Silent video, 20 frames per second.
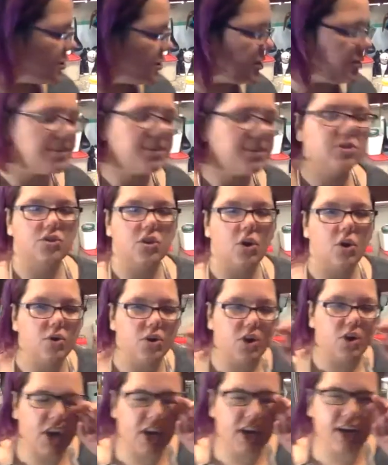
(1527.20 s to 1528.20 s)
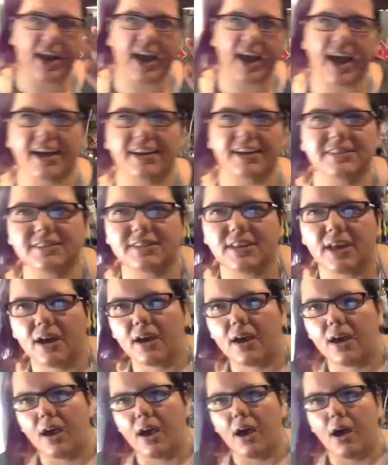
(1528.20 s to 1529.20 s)
going to be so good. It has
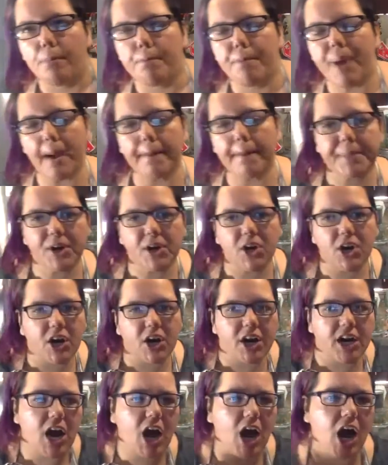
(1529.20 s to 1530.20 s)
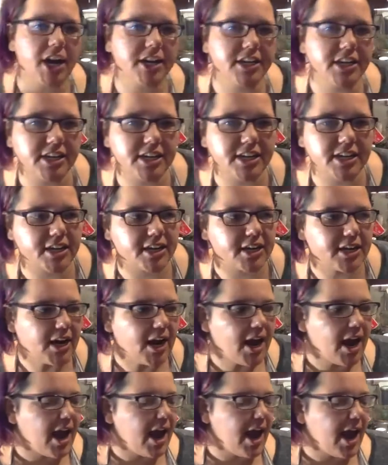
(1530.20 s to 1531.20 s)
pepper and onion
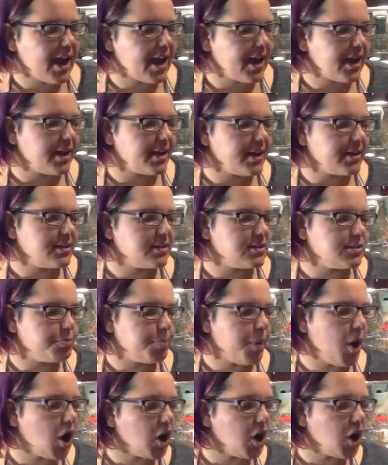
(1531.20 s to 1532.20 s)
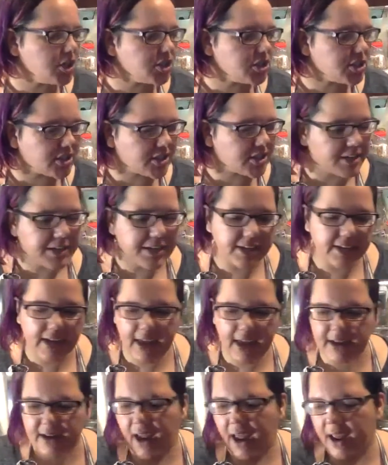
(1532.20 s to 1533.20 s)
and parsley
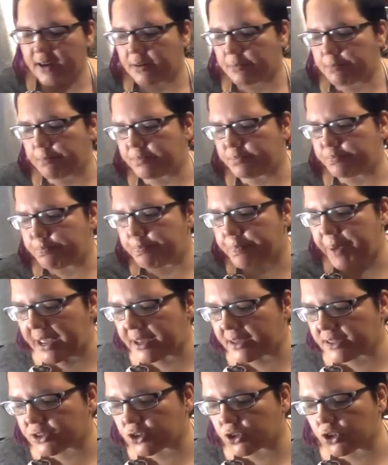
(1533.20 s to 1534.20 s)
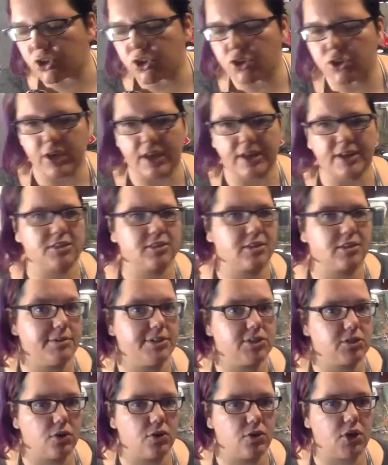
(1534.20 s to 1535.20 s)
and and basil and it's gonna be
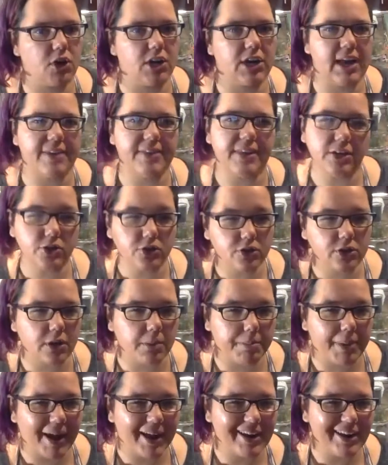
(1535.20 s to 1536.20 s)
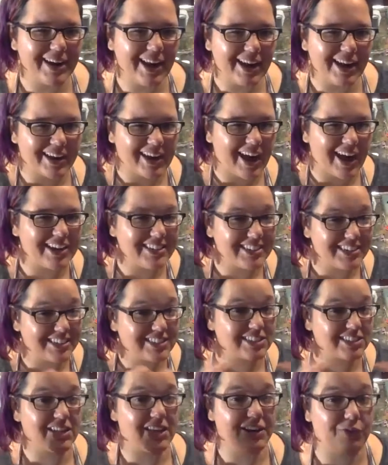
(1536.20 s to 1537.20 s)
so good and then you took a bite and it kind of
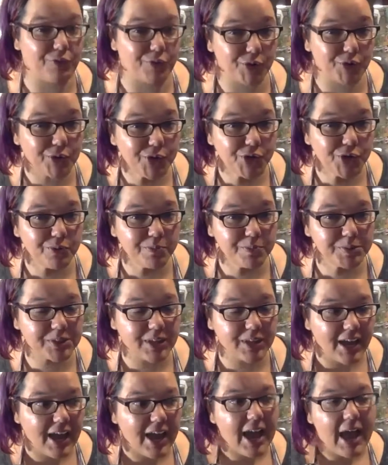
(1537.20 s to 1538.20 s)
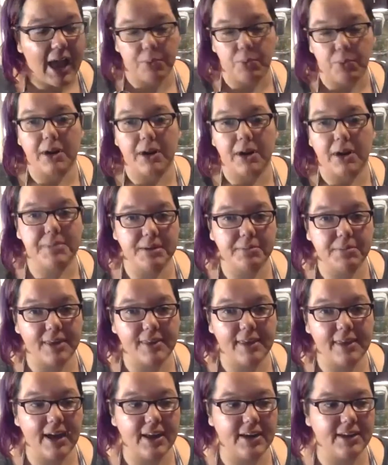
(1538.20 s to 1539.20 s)
tasted like Froot Loops and what i mean by
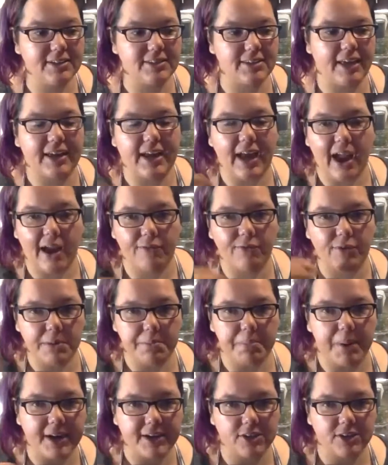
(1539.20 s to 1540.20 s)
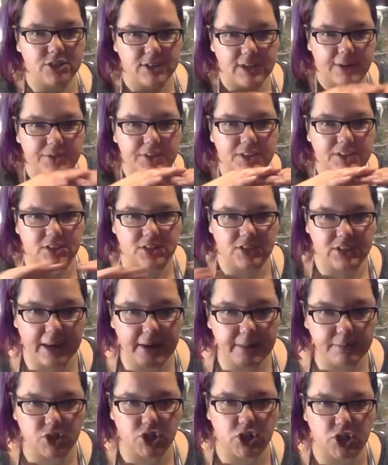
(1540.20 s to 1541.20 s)
that is like every bite just had the
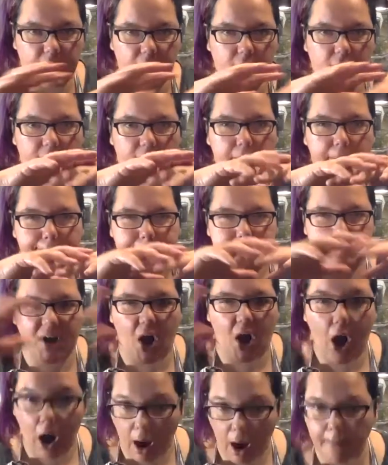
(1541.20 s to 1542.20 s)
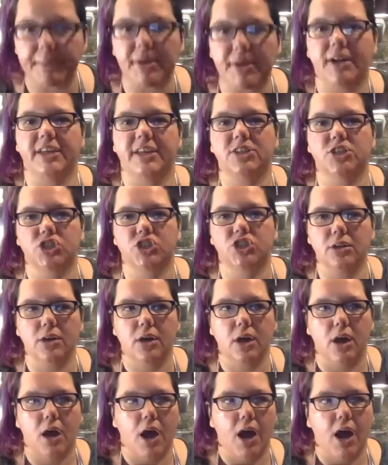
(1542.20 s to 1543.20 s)
same generic combination
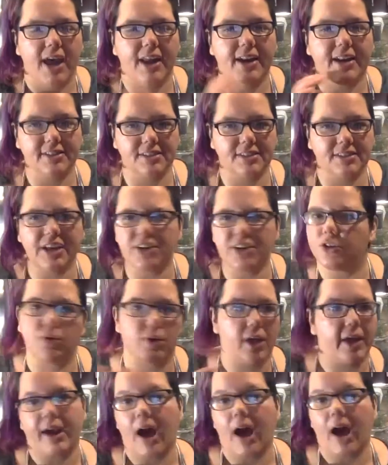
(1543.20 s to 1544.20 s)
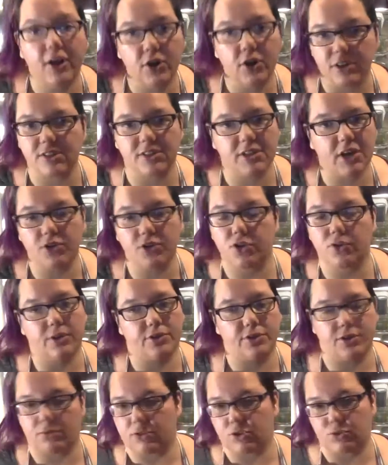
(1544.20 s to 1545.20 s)
and instead you were like i couldn't tell you
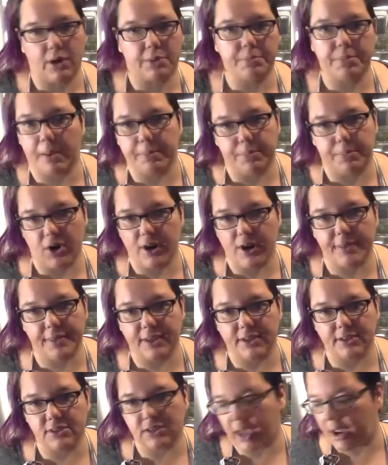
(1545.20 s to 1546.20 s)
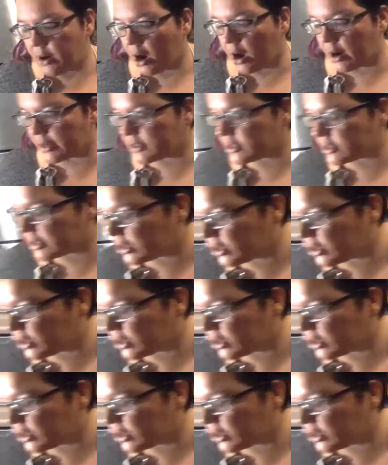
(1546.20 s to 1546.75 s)
that there was red pepper in this i honestly